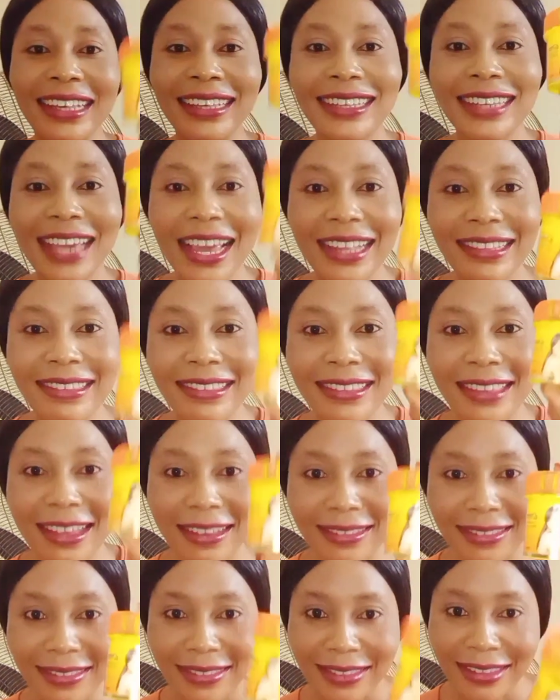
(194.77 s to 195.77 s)
Get
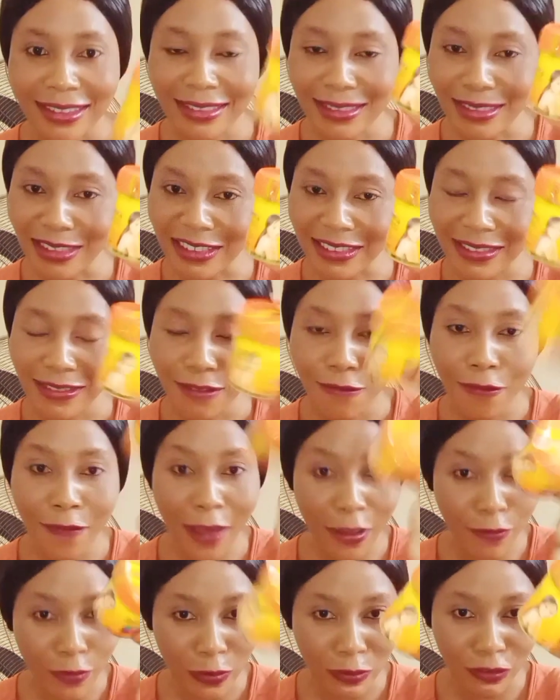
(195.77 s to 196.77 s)
this. This is
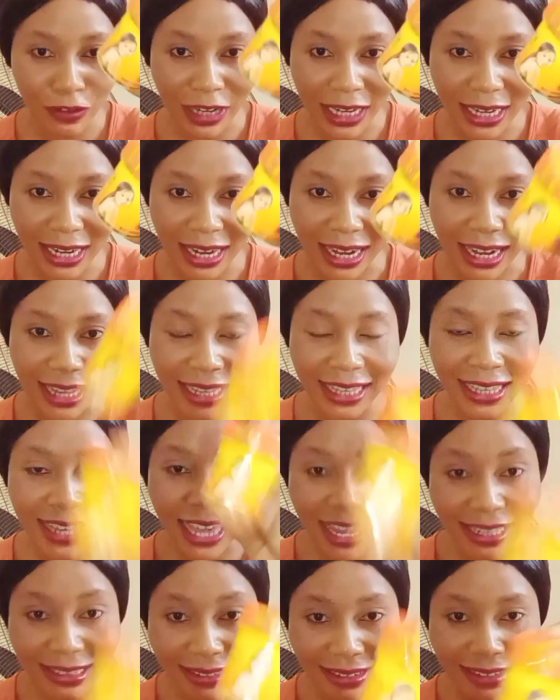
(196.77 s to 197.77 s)
500 naira.
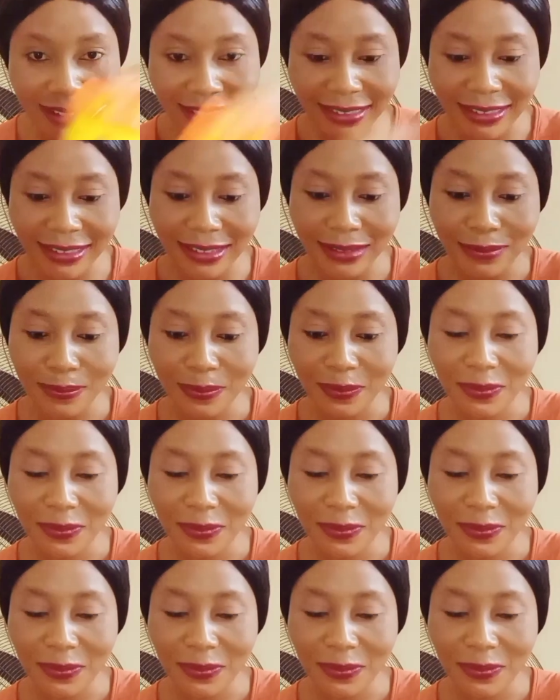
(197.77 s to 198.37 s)
Get this.